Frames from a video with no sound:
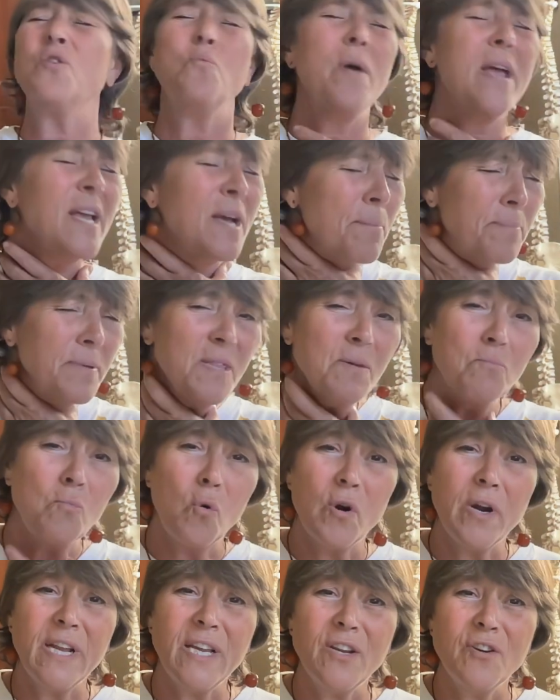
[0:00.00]
You wake up in the
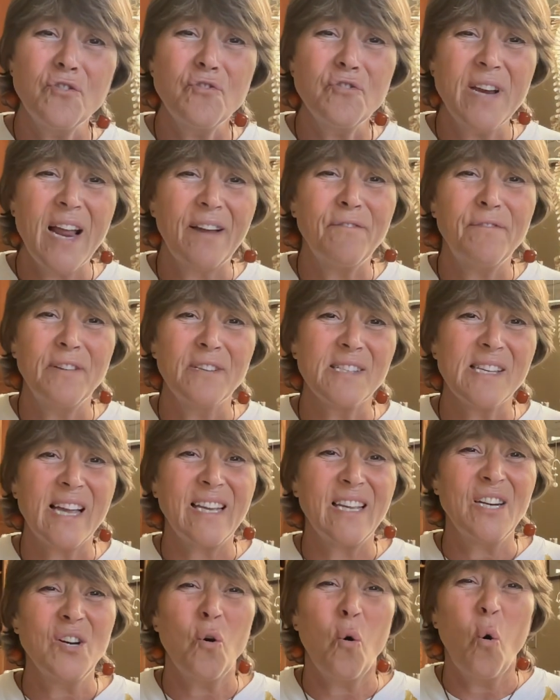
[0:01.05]
morning and your neck feels
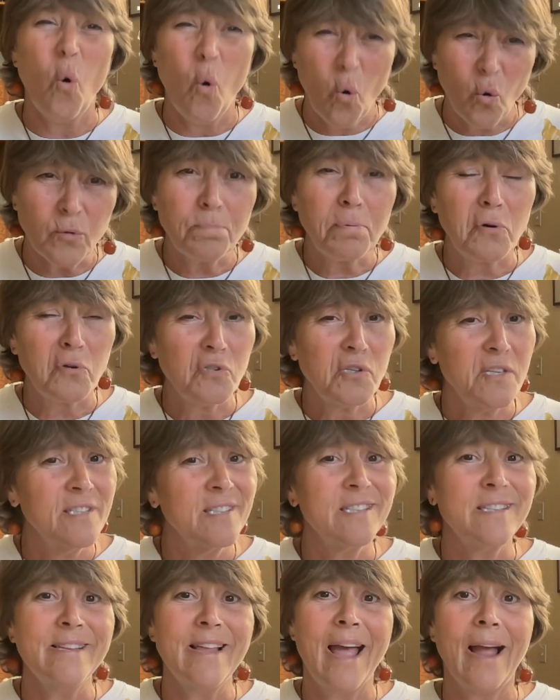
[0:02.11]
like an old
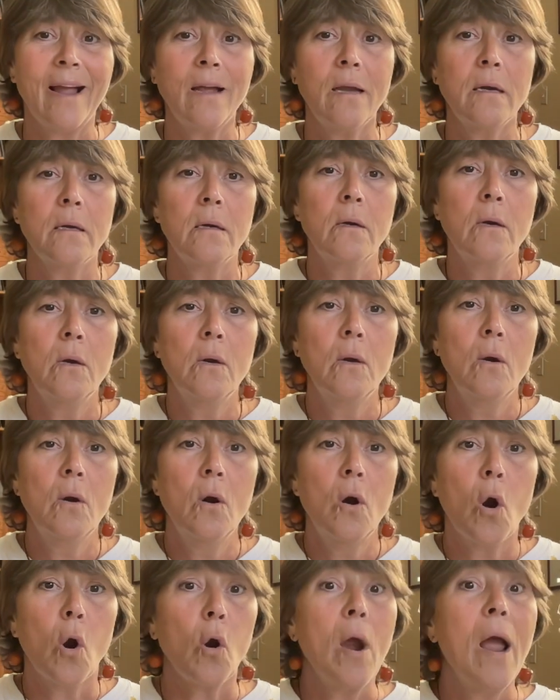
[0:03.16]
person's neck.
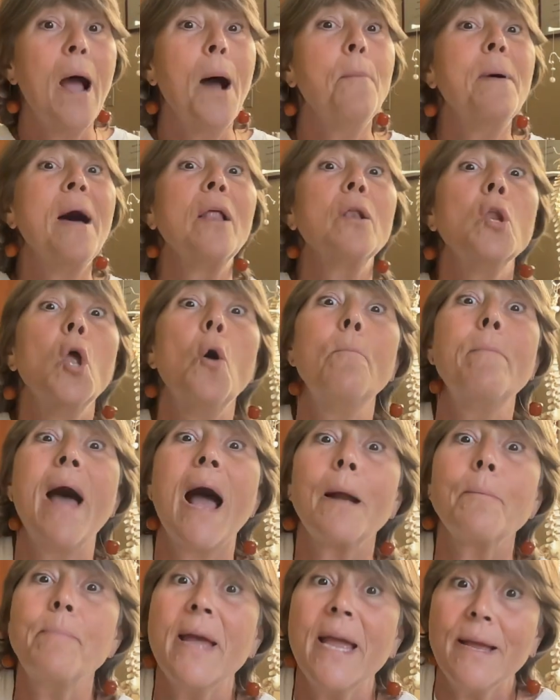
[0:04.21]
Or how about low
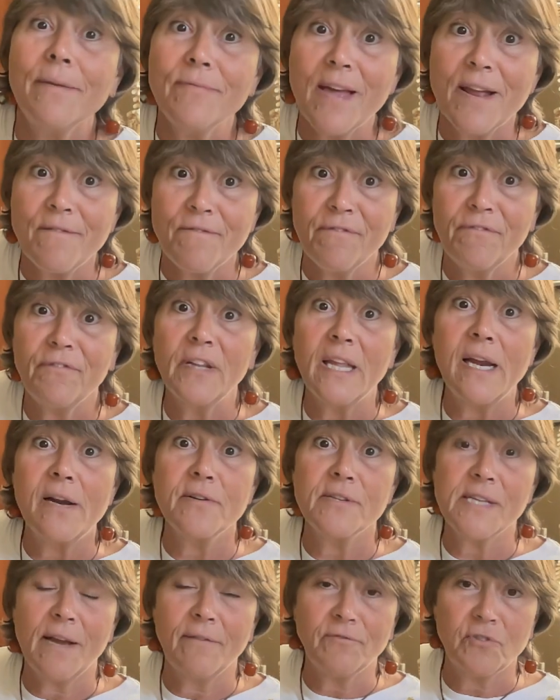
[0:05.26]
back pain that
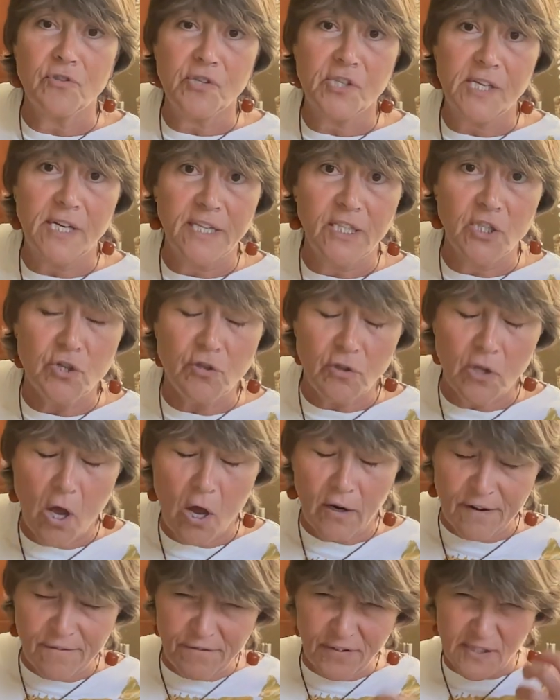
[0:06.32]
flares after sitting too
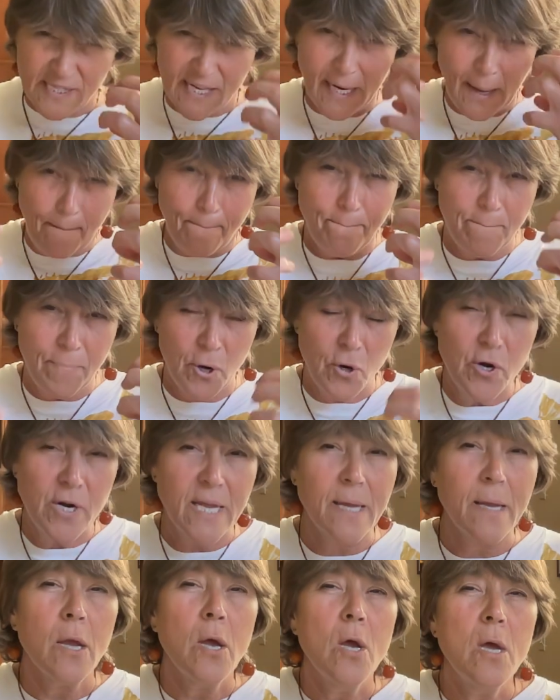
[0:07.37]
long? It feels like a
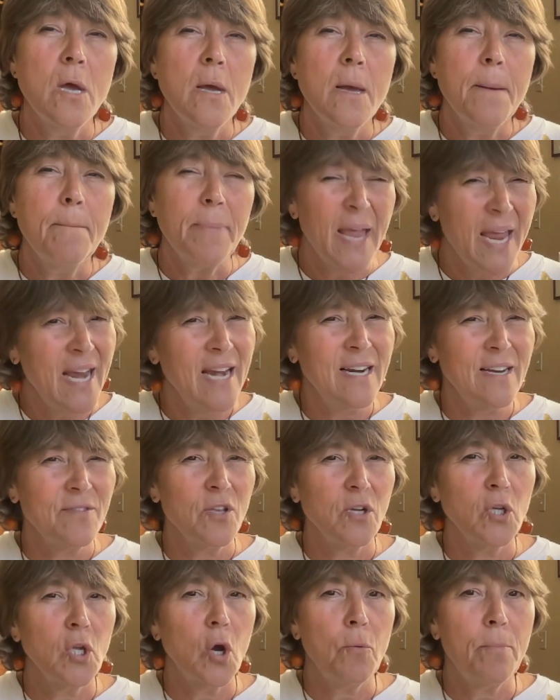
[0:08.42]
burning pain in
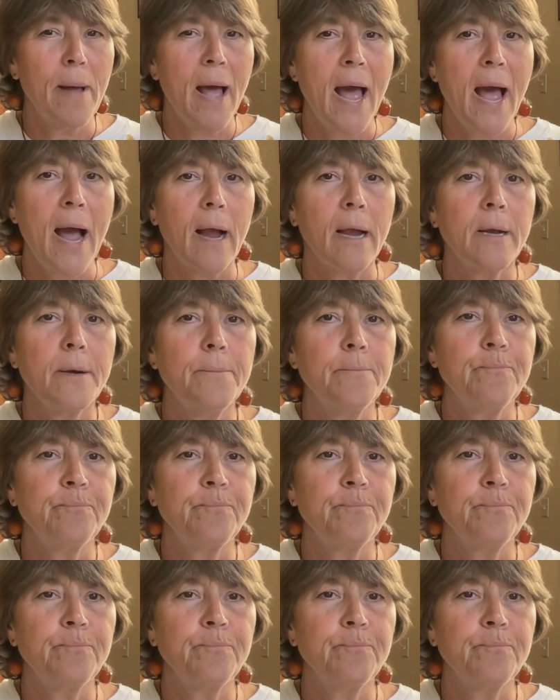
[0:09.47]
the low back.